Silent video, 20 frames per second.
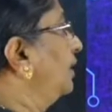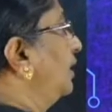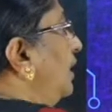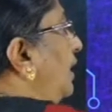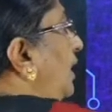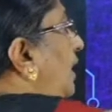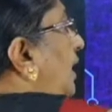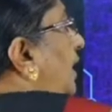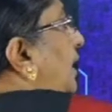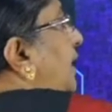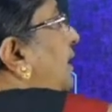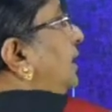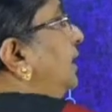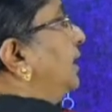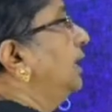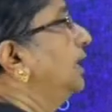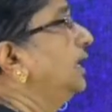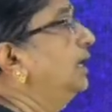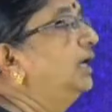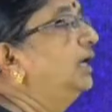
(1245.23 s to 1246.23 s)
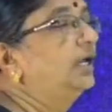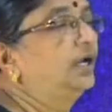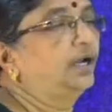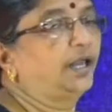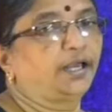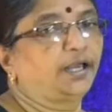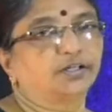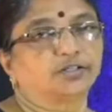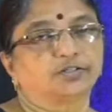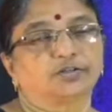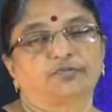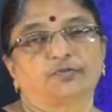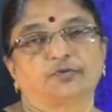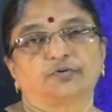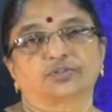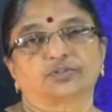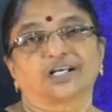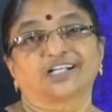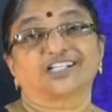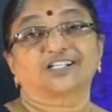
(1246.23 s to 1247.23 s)
and lines of
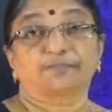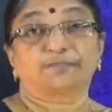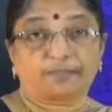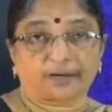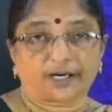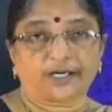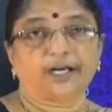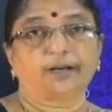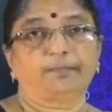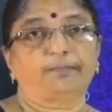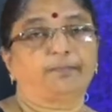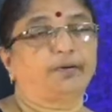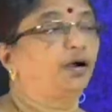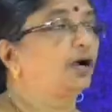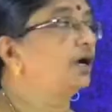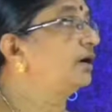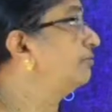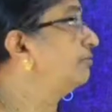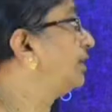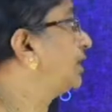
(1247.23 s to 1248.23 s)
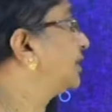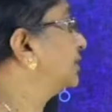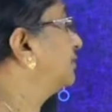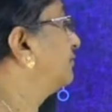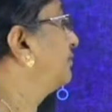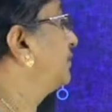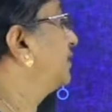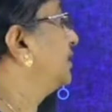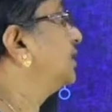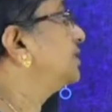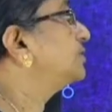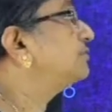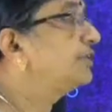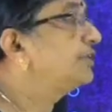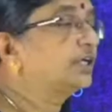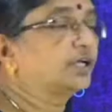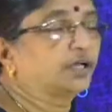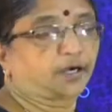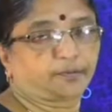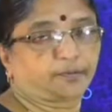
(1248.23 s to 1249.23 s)
force are spread apart where the field is
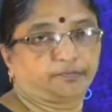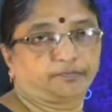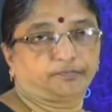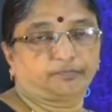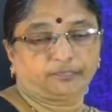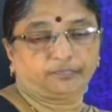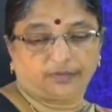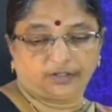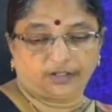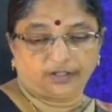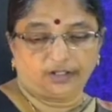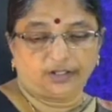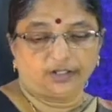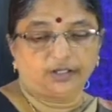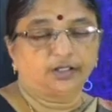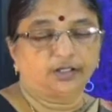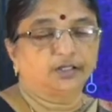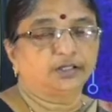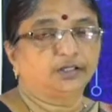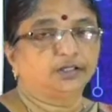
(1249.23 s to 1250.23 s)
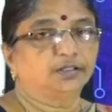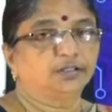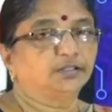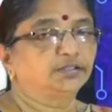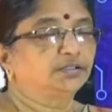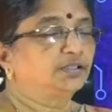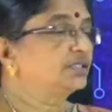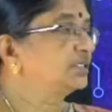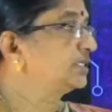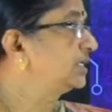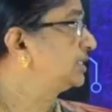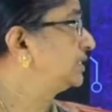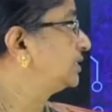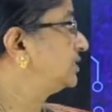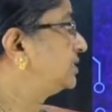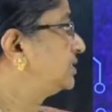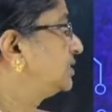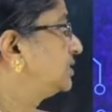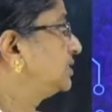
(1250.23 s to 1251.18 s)
weaker. Just see this,